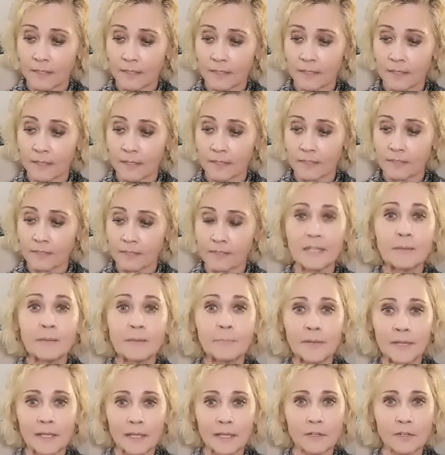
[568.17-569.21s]
and
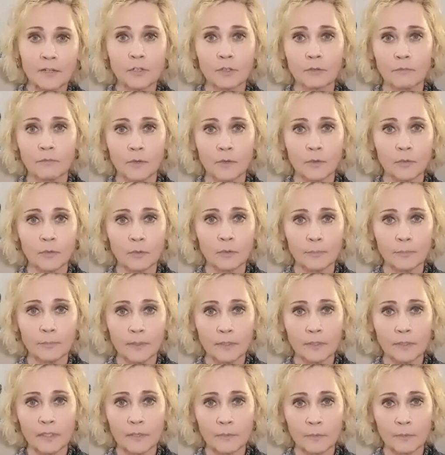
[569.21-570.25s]
deepening into the
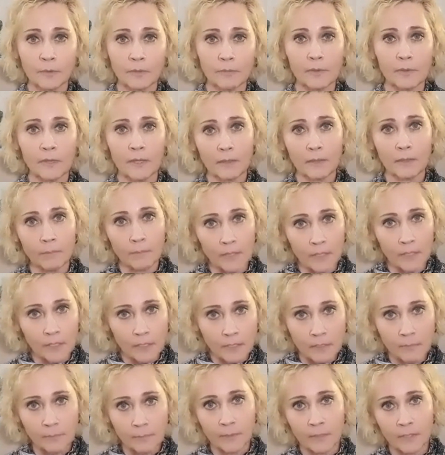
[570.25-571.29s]
vulnerability with me and me
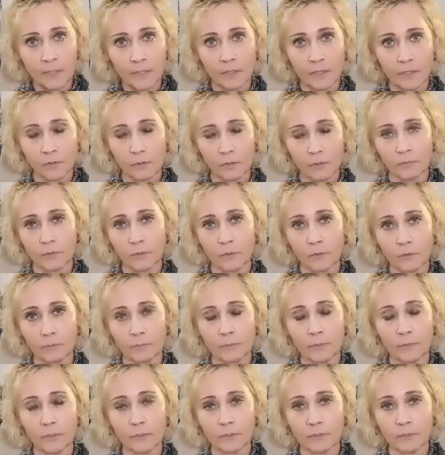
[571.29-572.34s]
deepening into the
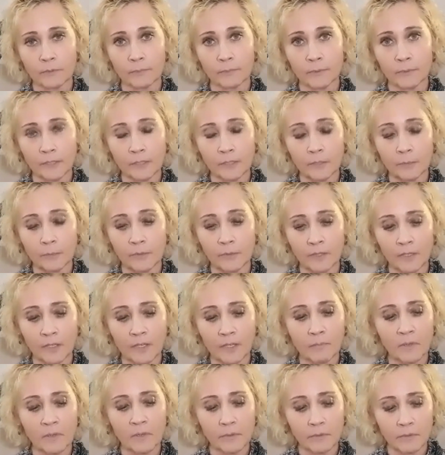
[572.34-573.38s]
vulnerability with
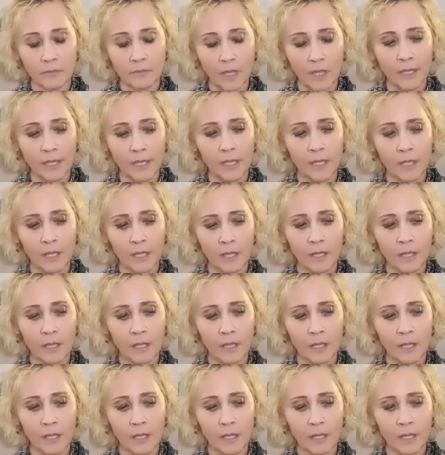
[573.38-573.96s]
him, he was like,